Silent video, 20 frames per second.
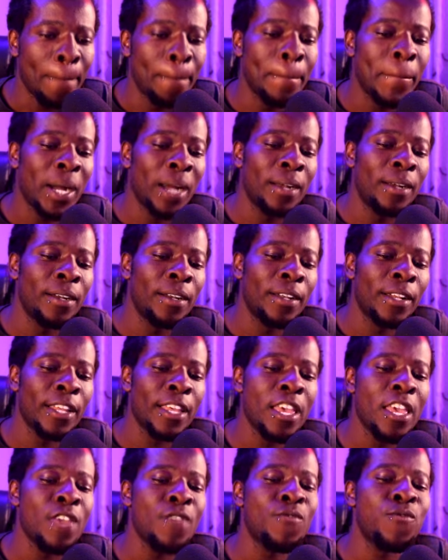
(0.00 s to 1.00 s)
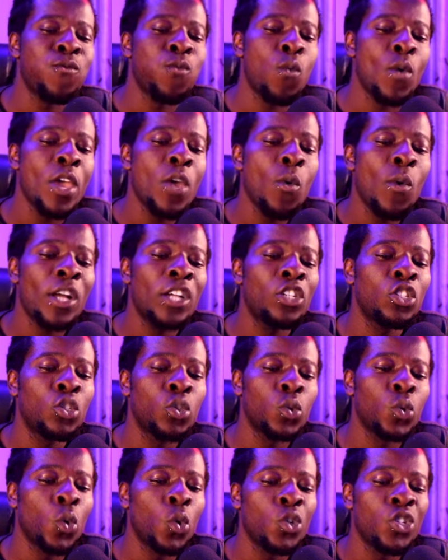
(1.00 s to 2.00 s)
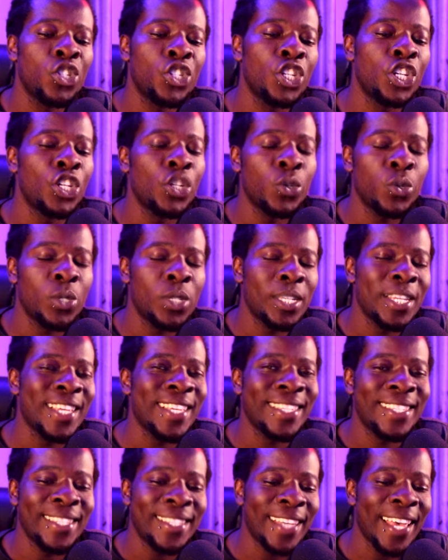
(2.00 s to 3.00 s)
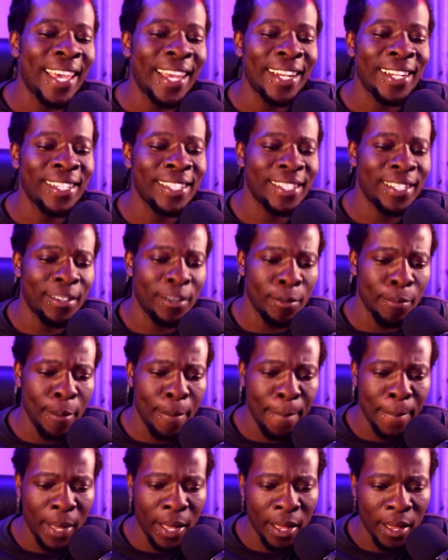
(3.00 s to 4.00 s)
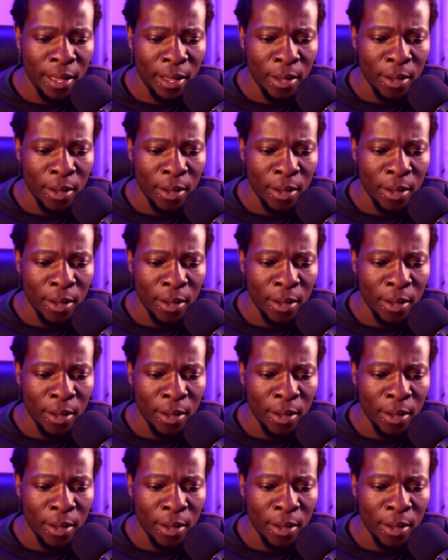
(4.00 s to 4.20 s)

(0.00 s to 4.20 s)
But if we want to continue seeing sales, remember